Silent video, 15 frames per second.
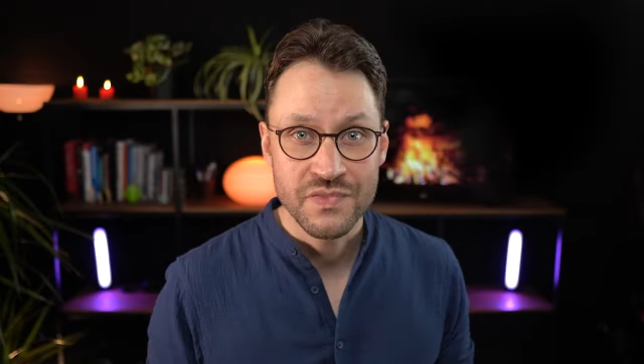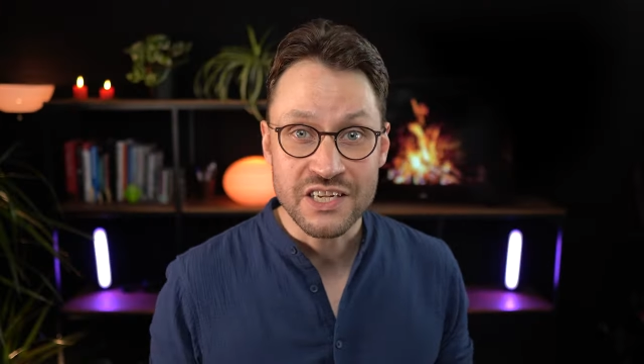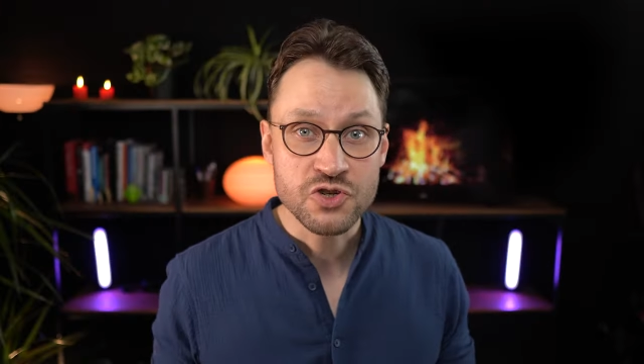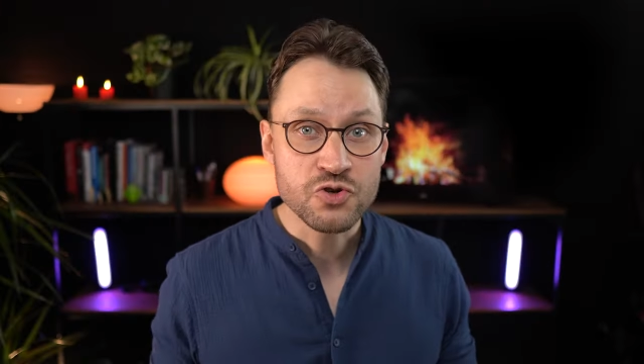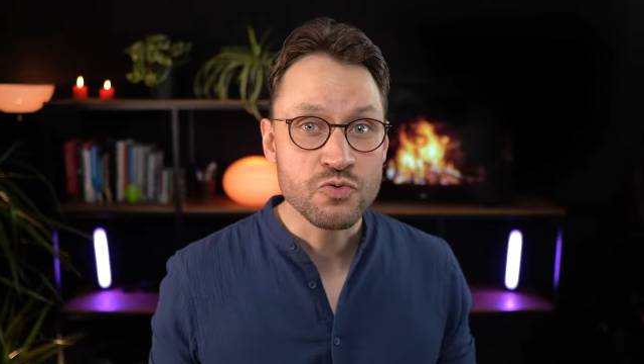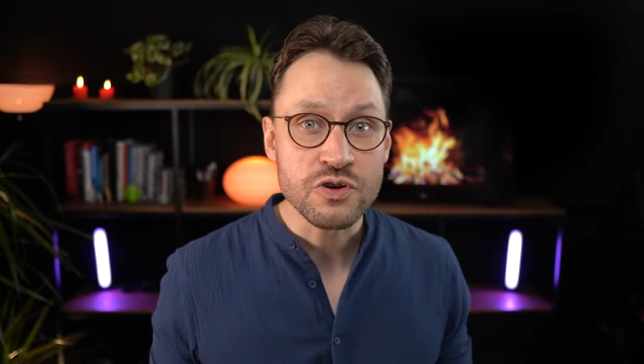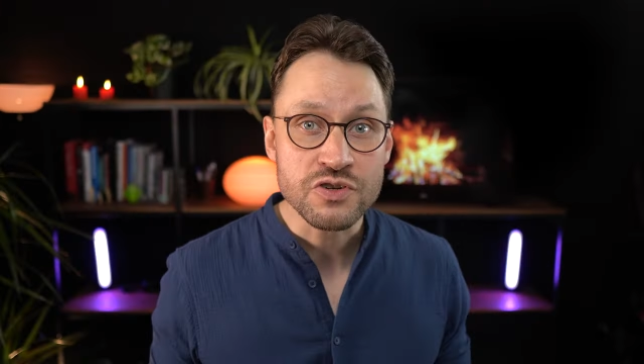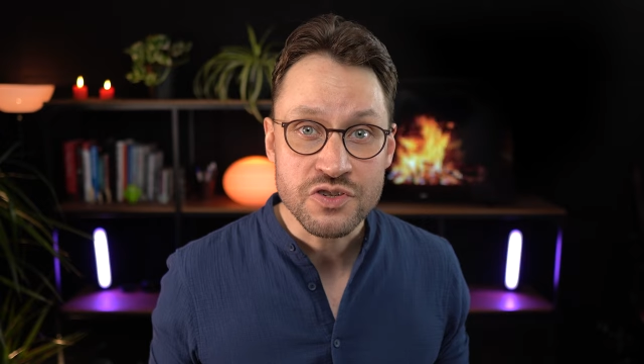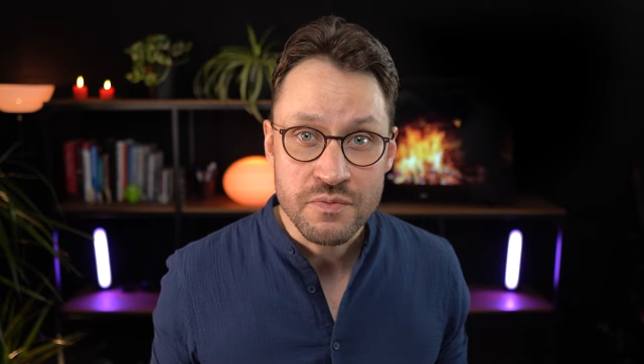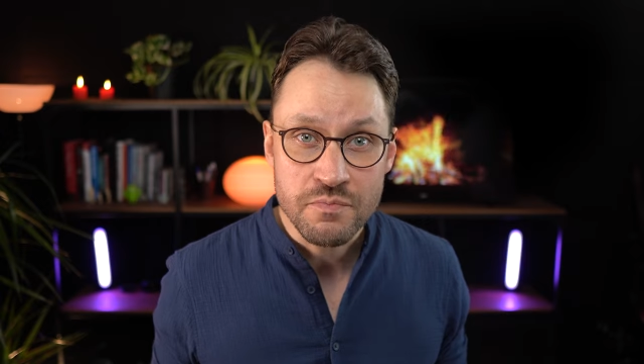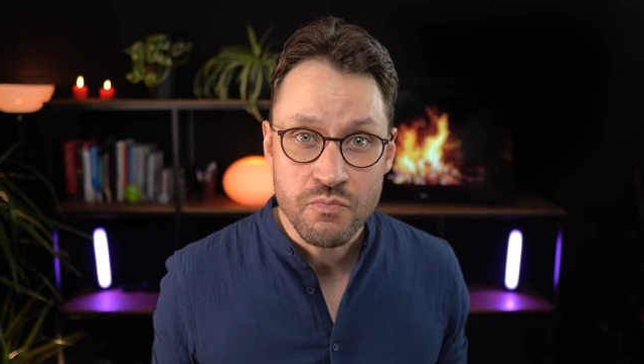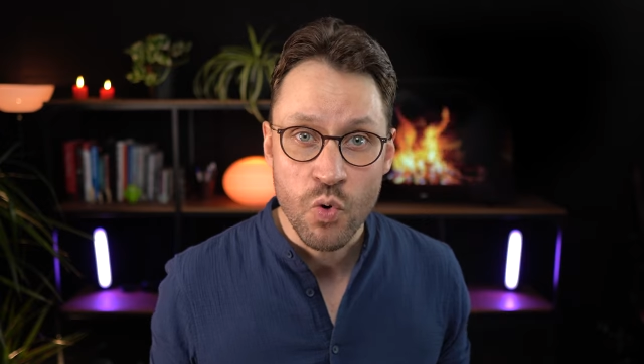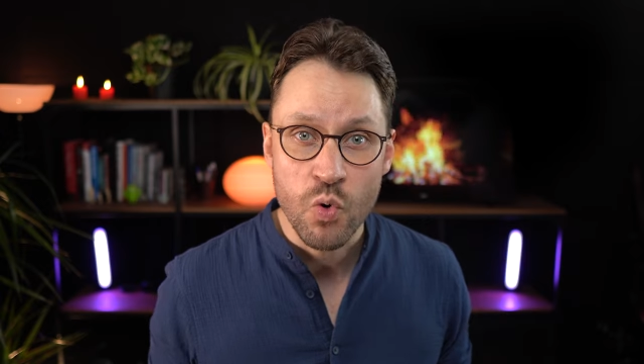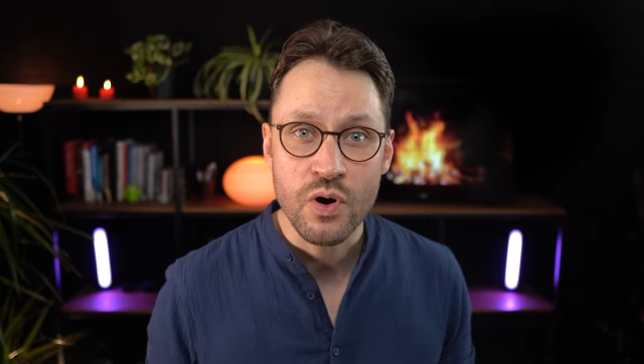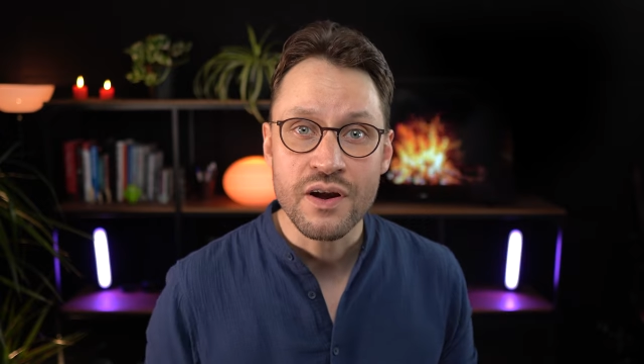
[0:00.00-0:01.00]
They trust
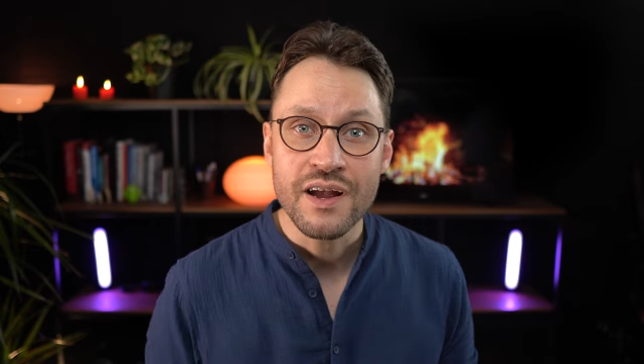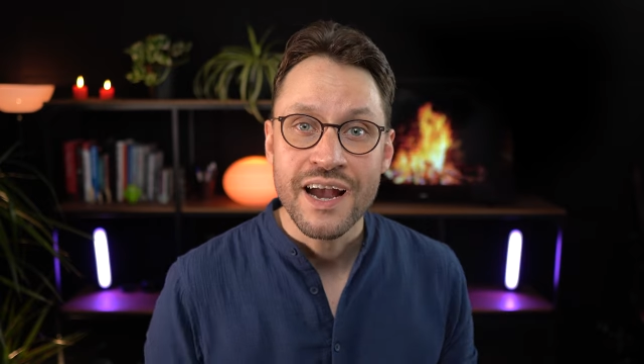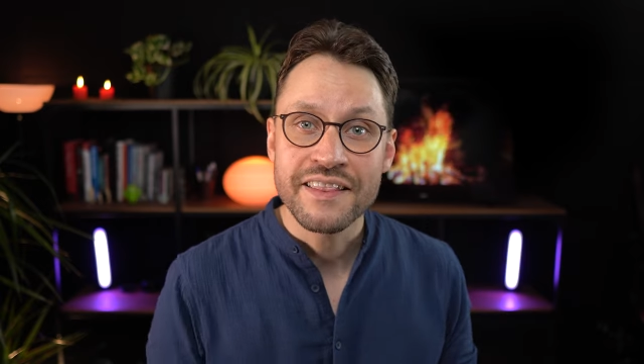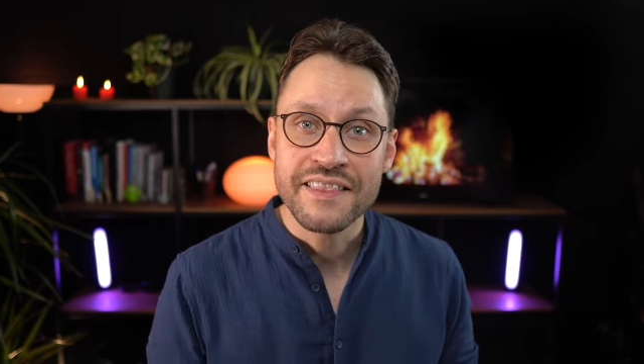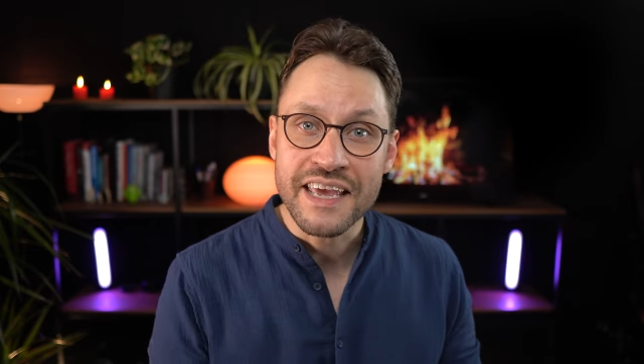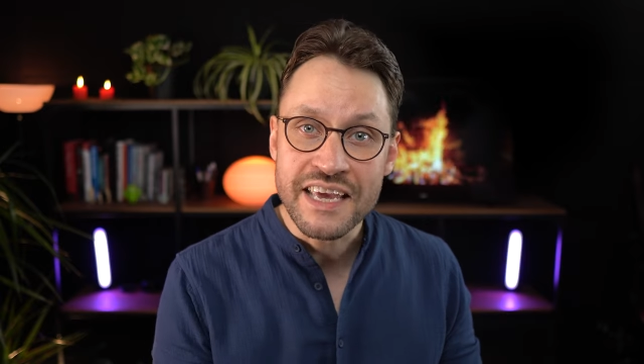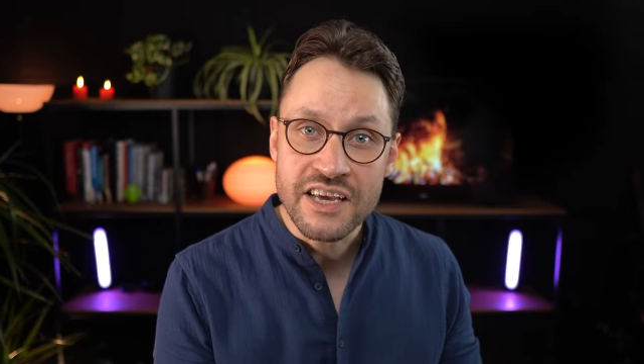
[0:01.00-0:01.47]
them more and they